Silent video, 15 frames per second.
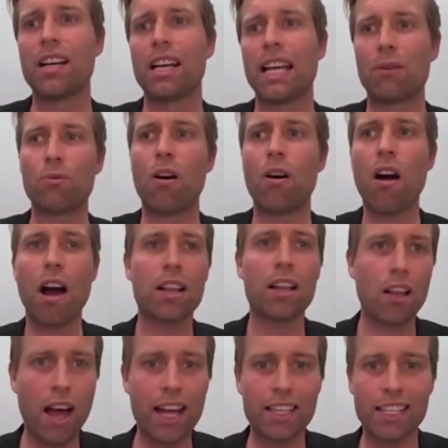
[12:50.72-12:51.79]
it will
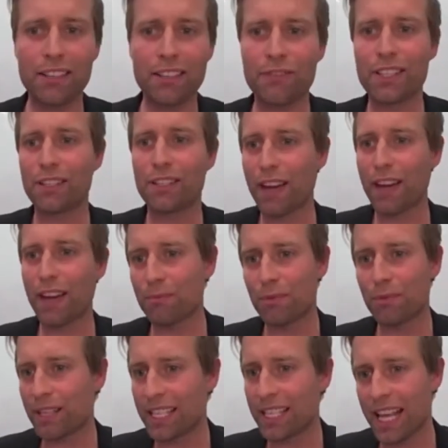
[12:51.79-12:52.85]
highlight if it's
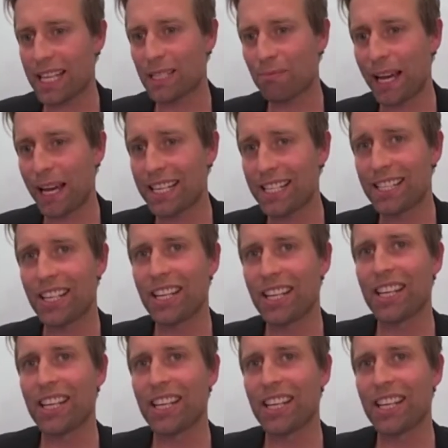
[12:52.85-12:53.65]
available in that space.